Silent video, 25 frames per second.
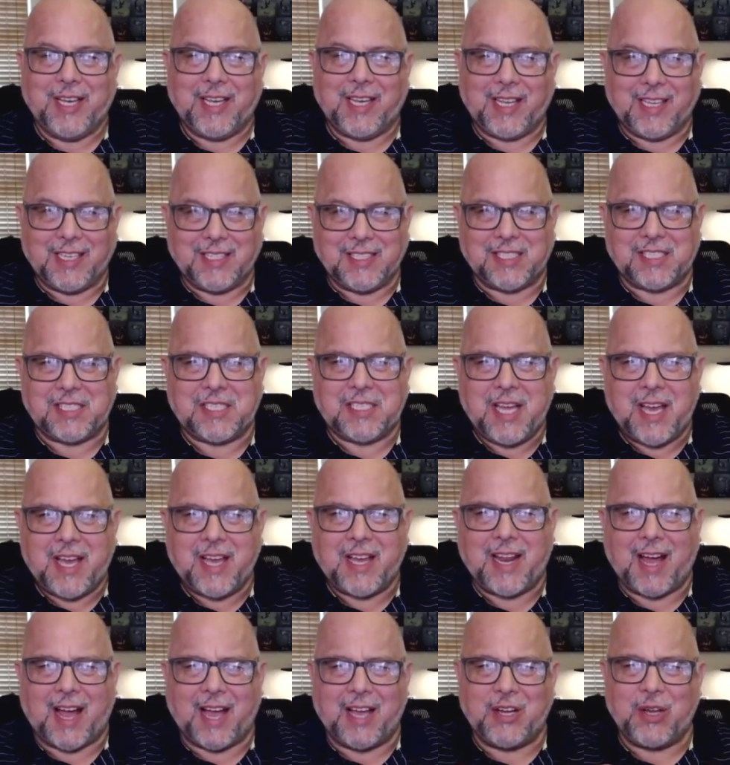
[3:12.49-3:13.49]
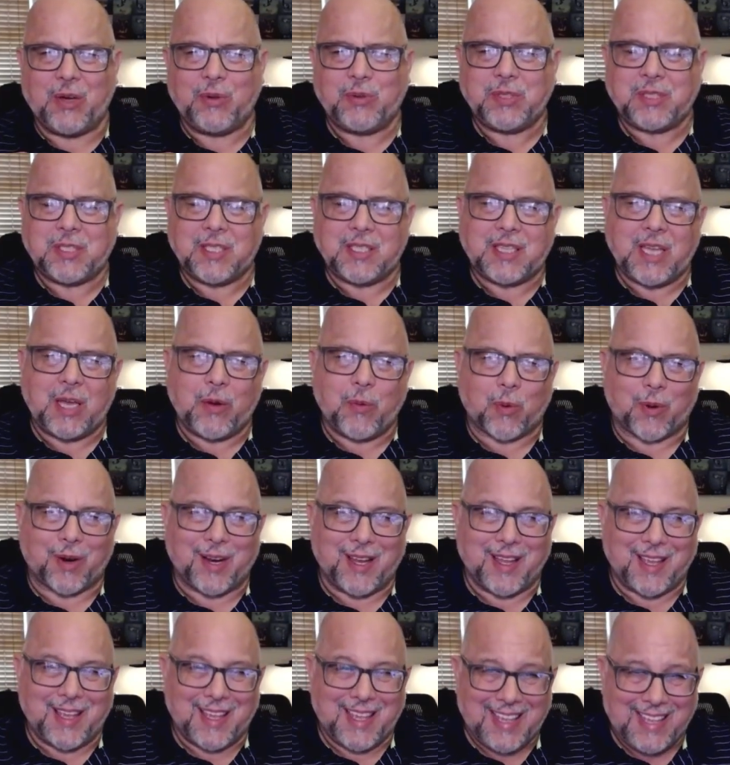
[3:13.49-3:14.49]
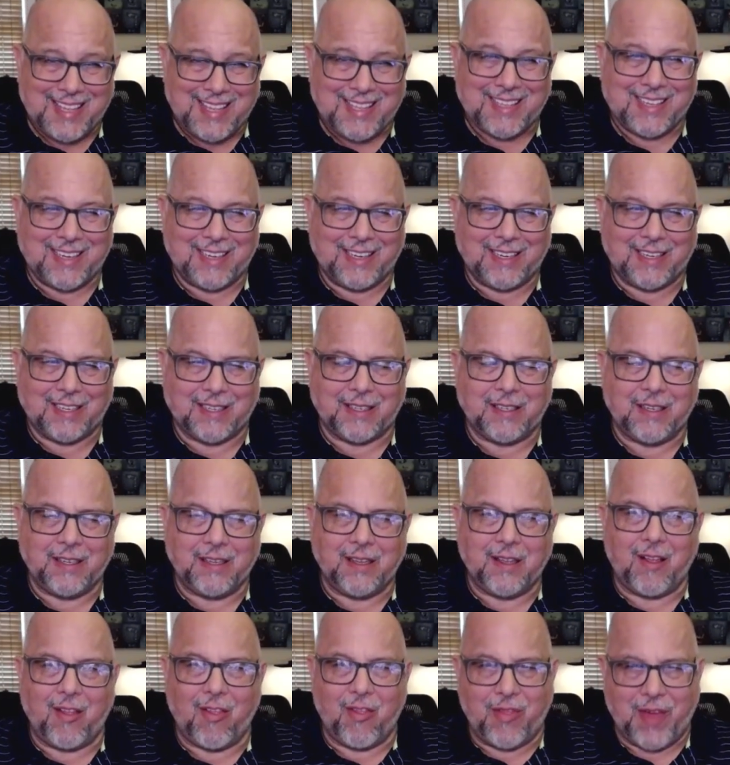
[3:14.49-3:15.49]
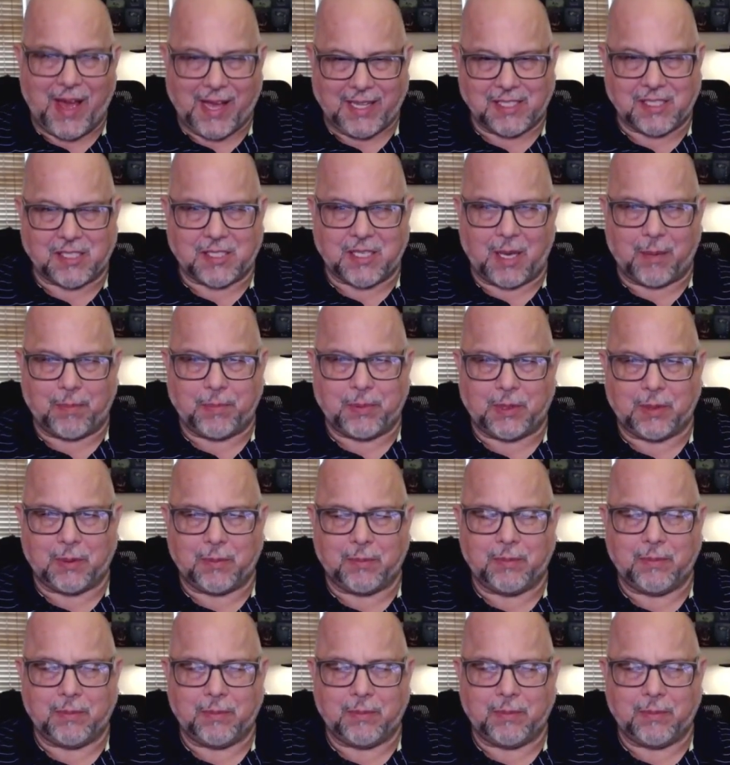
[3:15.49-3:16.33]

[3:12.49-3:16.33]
Instead, I noticed that they were in that septum.